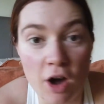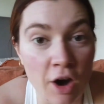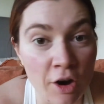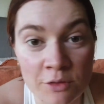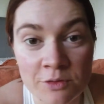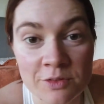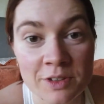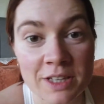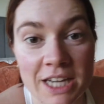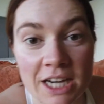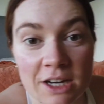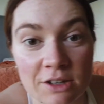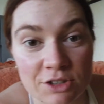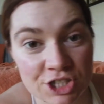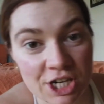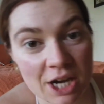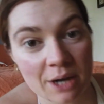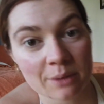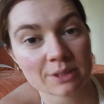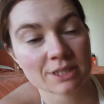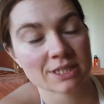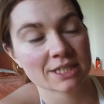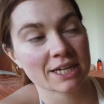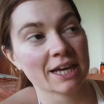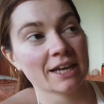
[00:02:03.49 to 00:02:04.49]
hopefully I'll
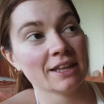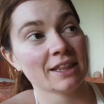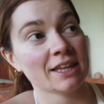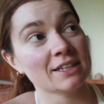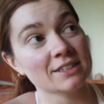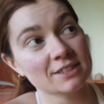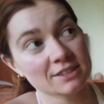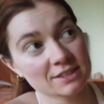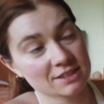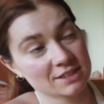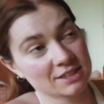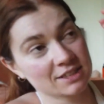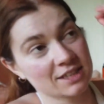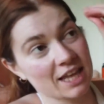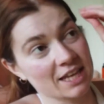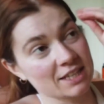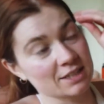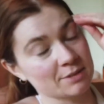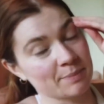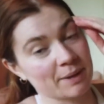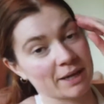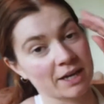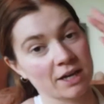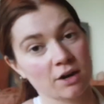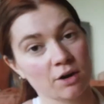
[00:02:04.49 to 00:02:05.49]
shower today.
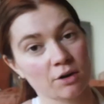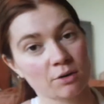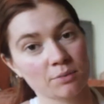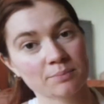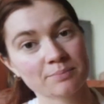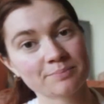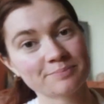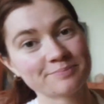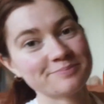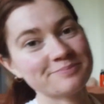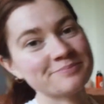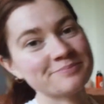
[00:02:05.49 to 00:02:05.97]
That's my goal.